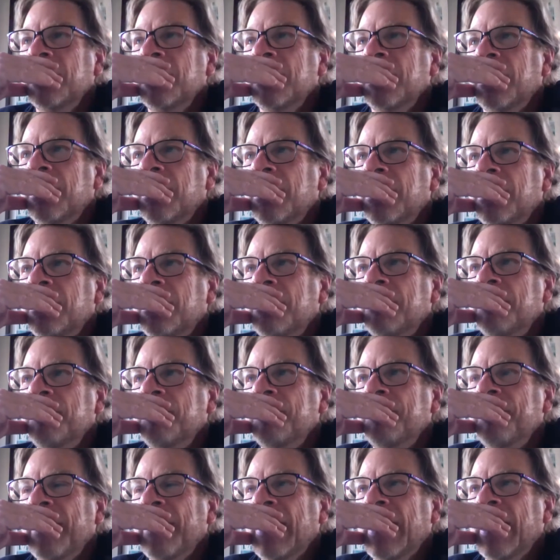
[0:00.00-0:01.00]

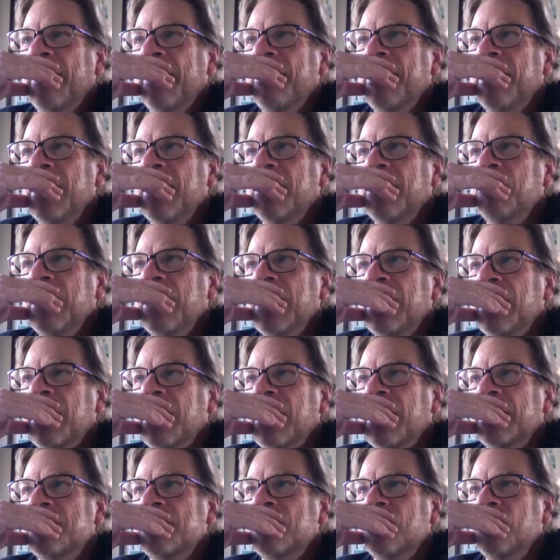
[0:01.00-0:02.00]
And then we
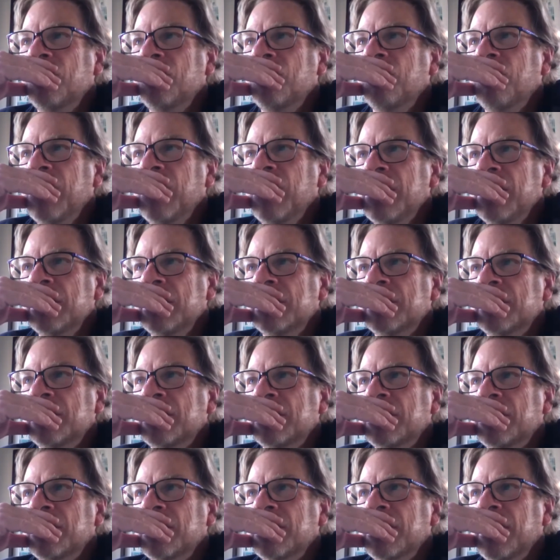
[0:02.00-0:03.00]
got to
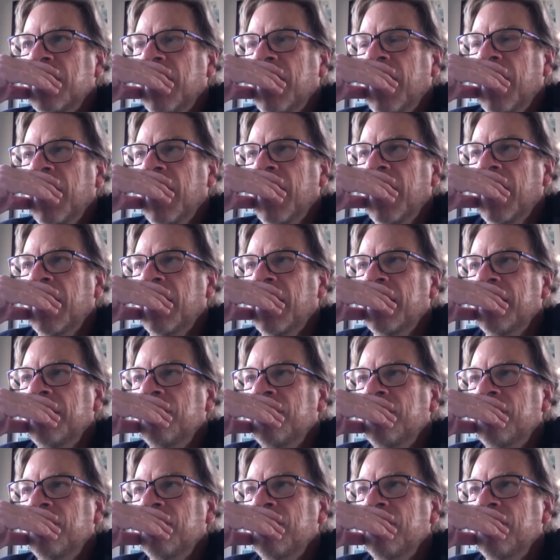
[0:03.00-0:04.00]
Reese and